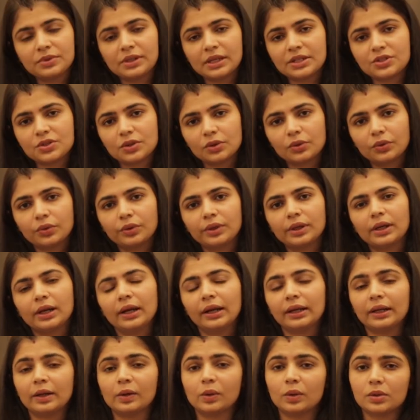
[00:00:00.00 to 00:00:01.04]
Testo Korea,
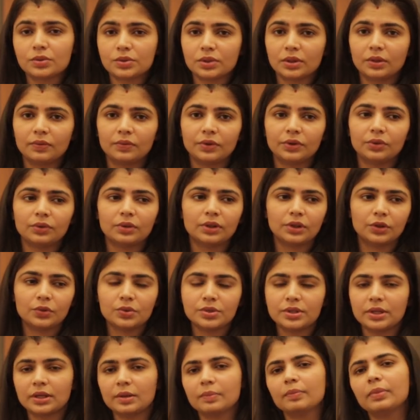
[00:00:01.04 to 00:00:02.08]
and I have also given you the
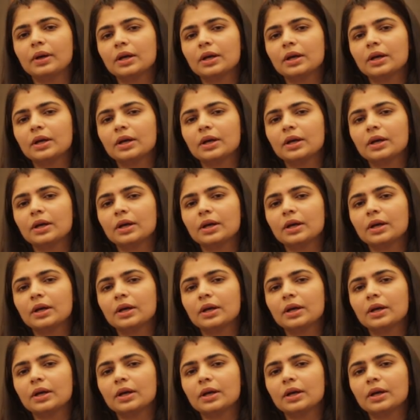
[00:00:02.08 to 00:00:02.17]
username,